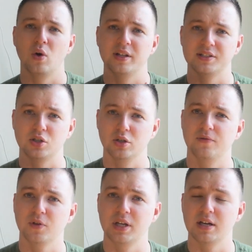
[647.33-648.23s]
While it's good
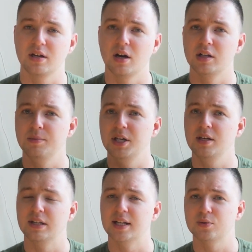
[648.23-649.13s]
for the economy,
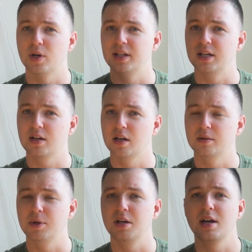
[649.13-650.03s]
and that's why the
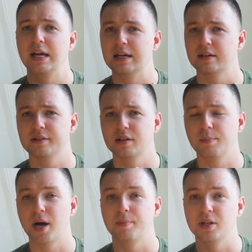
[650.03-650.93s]
economy and the
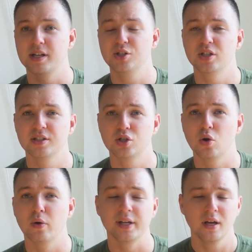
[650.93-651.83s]
population is
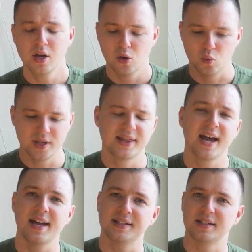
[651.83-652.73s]
growing, with
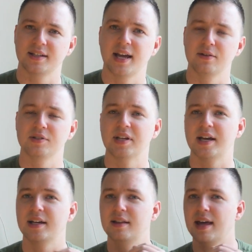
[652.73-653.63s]
that is the
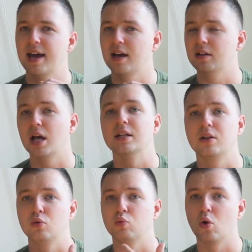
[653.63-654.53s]
downside that a lot of
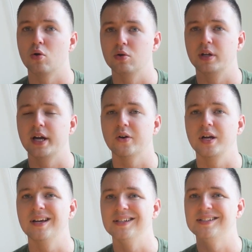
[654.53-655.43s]
the rural
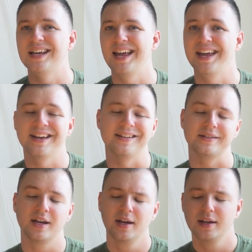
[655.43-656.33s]
areas
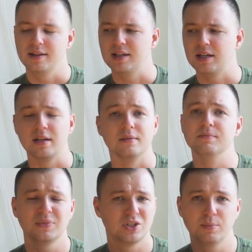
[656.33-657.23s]
and the
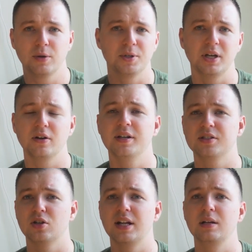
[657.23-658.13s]
suburban areas
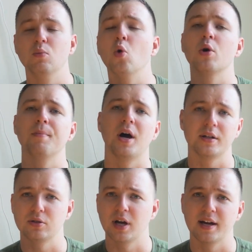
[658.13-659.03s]
are getting more
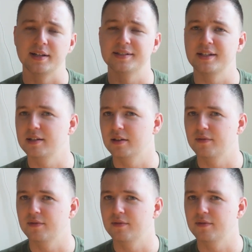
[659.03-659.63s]
modernized and